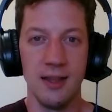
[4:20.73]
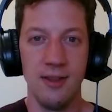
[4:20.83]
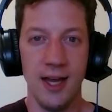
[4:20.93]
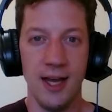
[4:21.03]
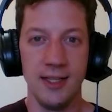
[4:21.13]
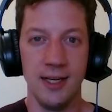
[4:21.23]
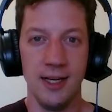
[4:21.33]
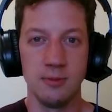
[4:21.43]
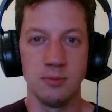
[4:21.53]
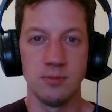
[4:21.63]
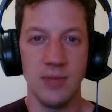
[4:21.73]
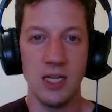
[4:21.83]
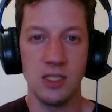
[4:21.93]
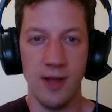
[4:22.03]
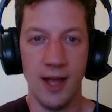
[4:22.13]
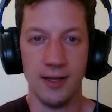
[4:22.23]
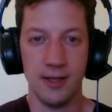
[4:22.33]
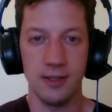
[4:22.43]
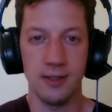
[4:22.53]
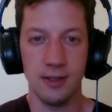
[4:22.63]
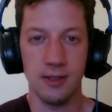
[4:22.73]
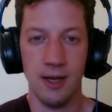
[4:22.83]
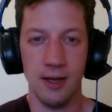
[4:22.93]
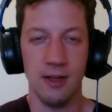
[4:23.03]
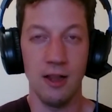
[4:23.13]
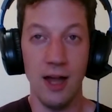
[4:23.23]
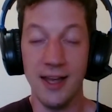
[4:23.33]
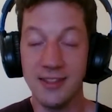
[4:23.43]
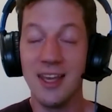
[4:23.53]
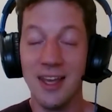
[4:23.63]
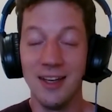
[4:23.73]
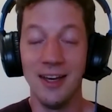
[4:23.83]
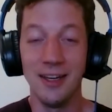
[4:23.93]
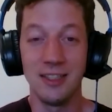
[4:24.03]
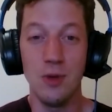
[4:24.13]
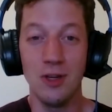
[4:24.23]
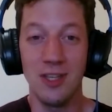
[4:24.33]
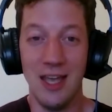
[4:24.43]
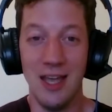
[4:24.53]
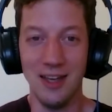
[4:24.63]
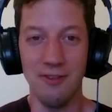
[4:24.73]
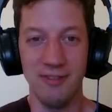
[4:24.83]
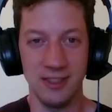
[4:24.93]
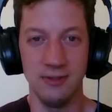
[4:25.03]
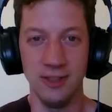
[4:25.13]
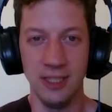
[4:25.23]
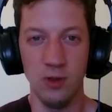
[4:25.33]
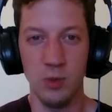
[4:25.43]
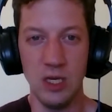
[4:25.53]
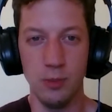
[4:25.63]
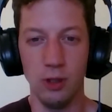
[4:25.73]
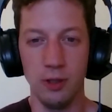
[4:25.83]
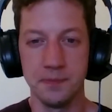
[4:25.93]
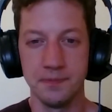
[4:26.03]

that uh, HVAC clients can uh, communicate effectively with people.